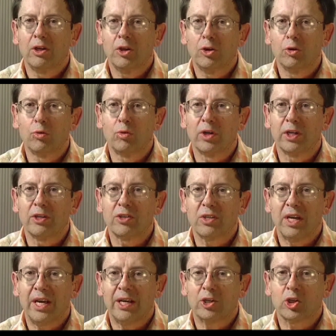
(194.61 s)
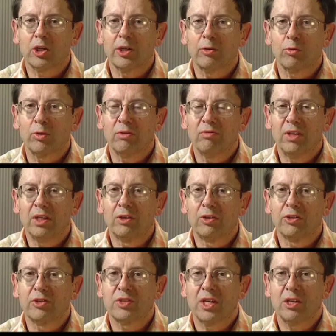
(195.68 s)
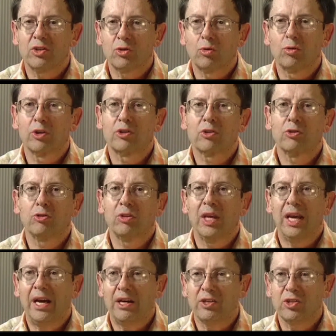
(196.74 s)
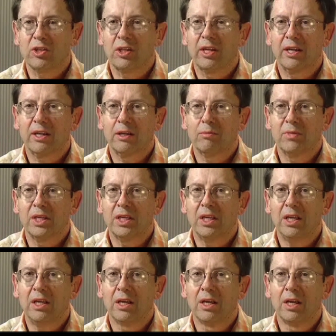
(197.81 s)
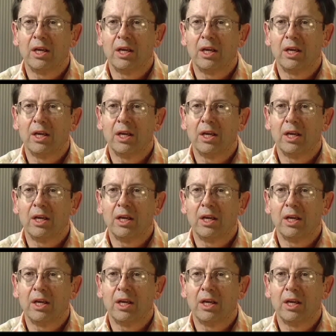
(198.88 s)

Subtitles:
who was actually revealed as a source to the House Select Committee